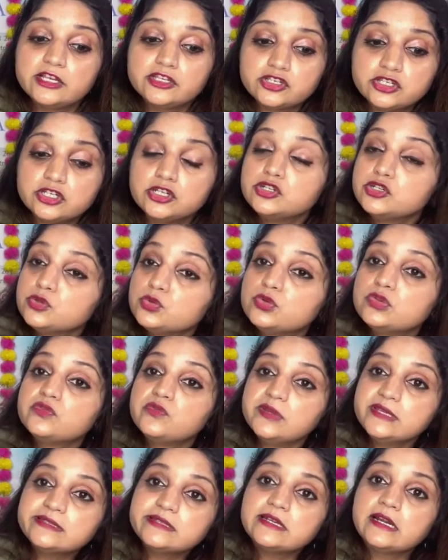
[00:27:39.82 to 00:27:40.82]
their schedule
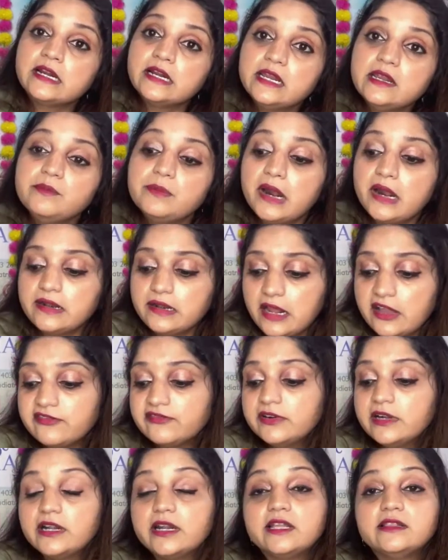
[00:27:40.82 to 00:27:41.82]
recently, but
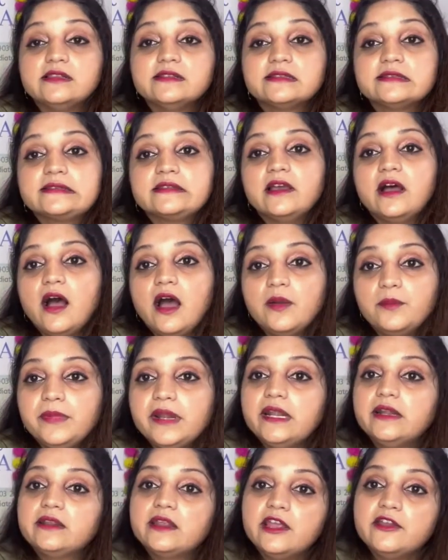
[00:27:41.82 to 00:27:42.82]
definitely this
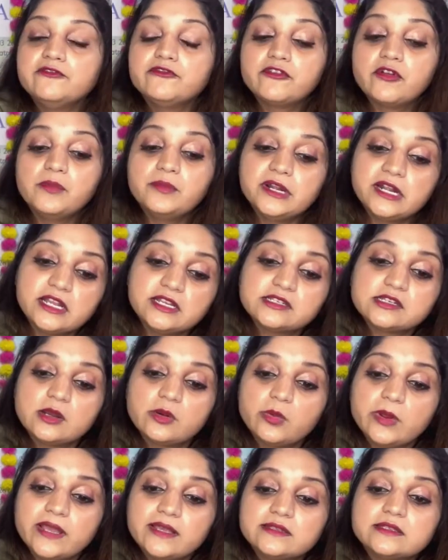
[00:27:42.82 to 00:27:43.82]
update came from British
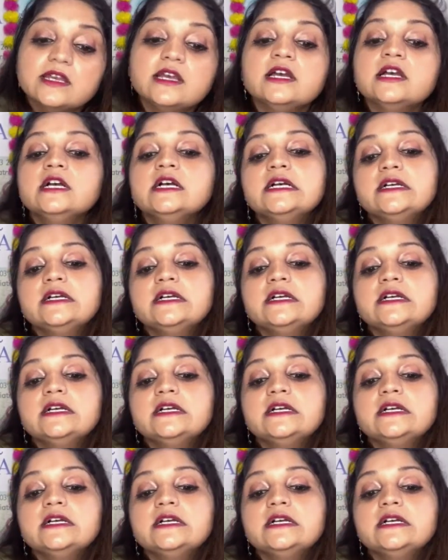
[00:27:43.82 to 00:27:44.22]
Airways,